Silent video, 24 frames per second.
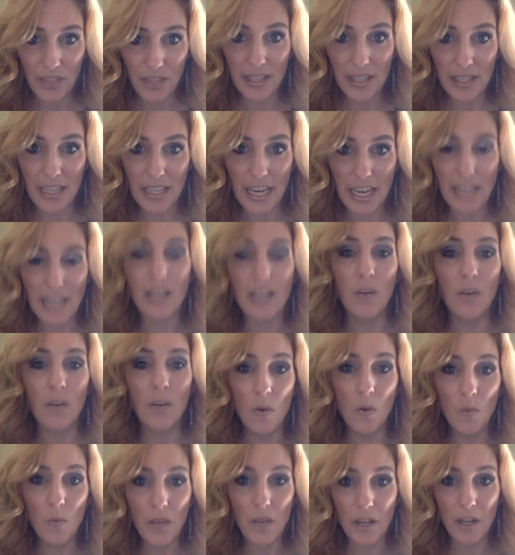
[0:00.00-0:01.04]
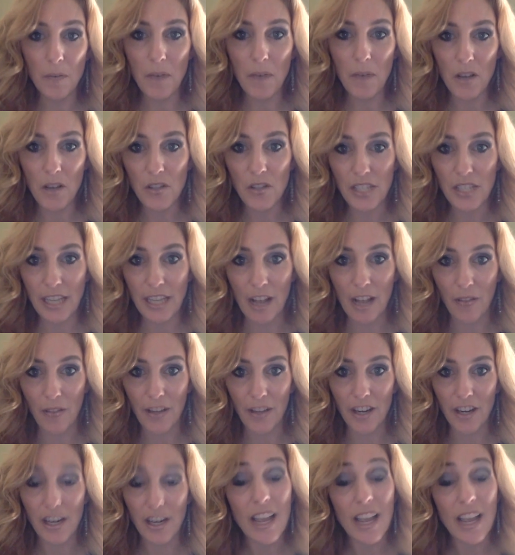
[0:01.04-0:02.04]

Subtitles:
see what we're posting out there.